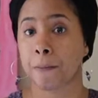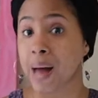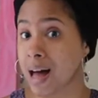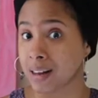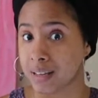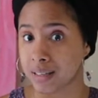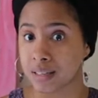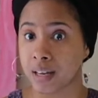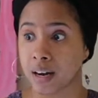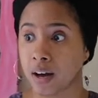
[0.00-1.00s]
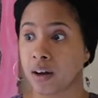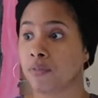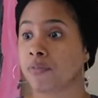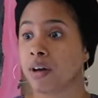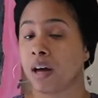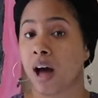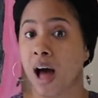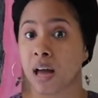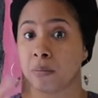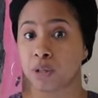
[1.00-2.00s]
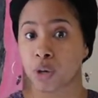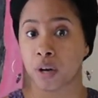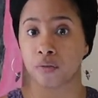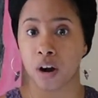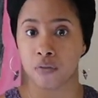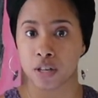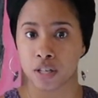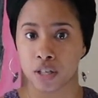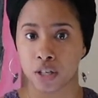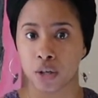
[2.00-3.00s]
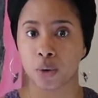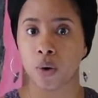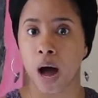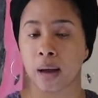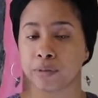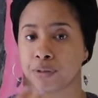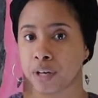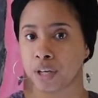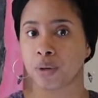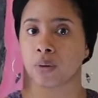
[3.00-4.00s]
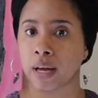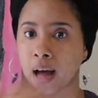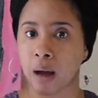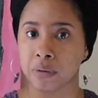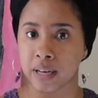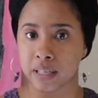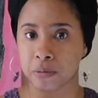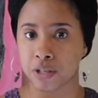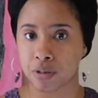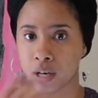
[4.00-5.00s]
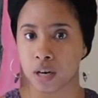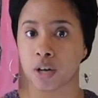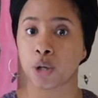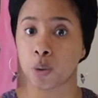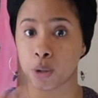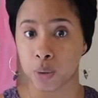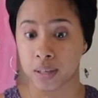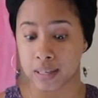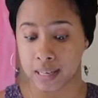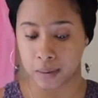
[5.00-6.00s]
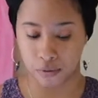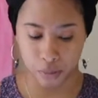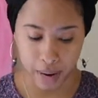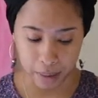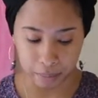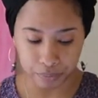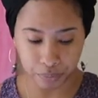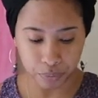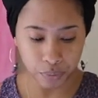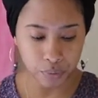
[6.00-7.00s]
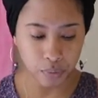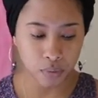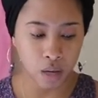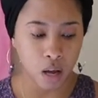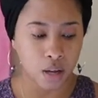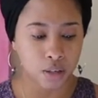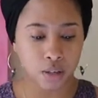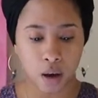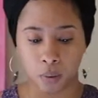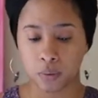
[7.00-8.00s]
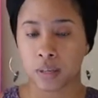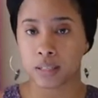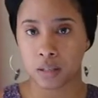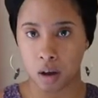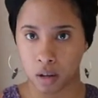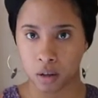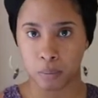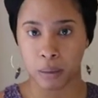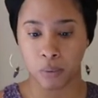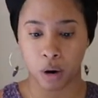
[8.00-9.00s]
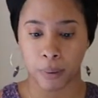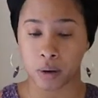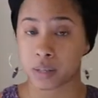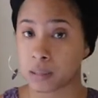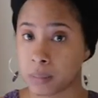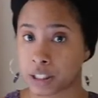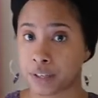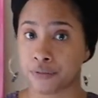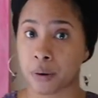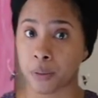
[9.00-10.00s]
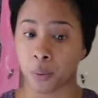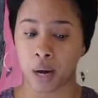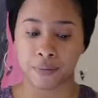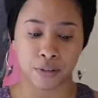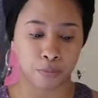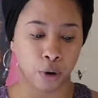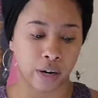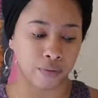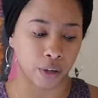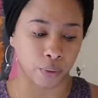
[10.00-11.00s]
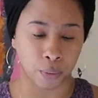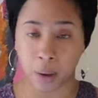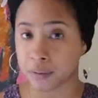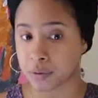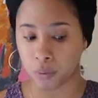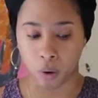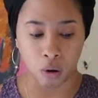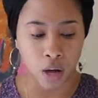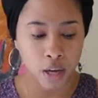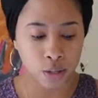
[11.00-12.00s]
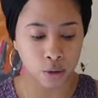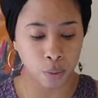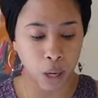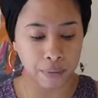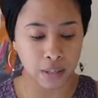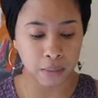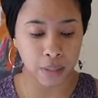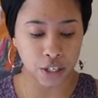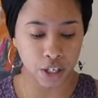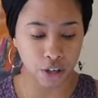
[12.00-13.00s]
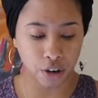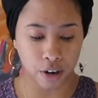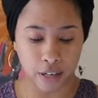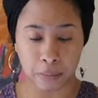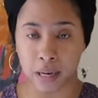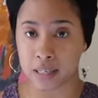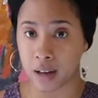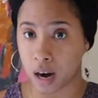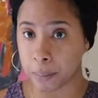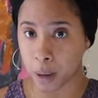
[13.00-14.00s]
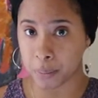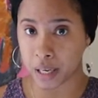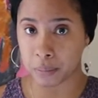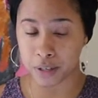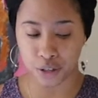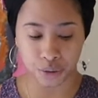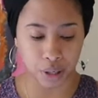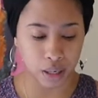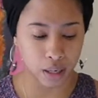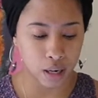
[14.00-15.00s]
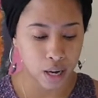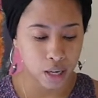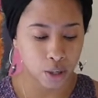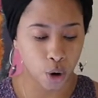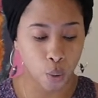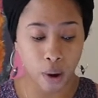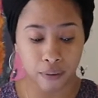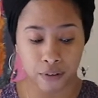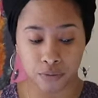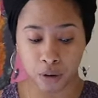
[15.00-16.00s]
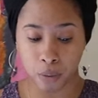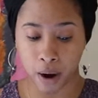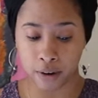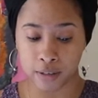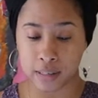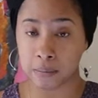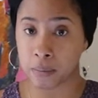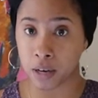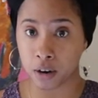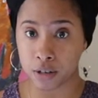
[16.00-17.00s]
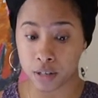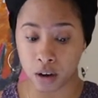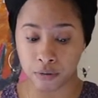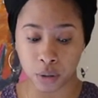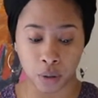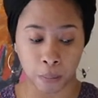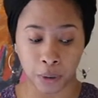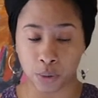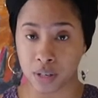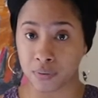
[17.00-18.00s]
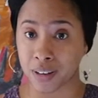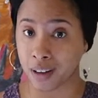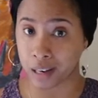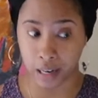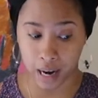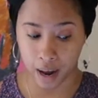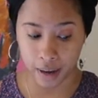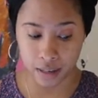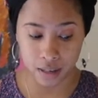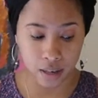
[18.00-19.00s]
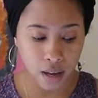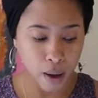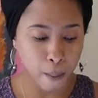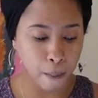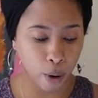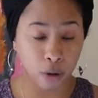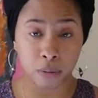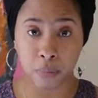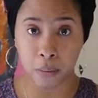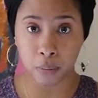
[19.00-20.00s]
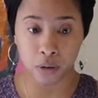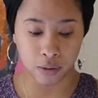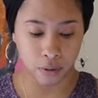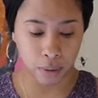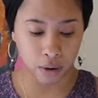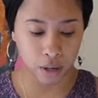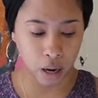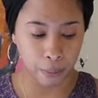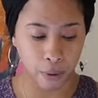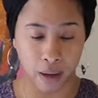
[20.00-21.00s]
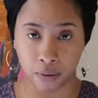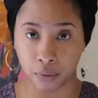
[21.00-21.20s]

balance and of I'm showing reverence to you, I'm treating you like I would like to be treated, and you are doing the same for me. So let's talk a little bit more about submission from the wife's point of view, the wife's role. So the wife's submission to her husband is not about being mistreated. No wife is required to submit herself to abuse of any kind. Both members of a married couple have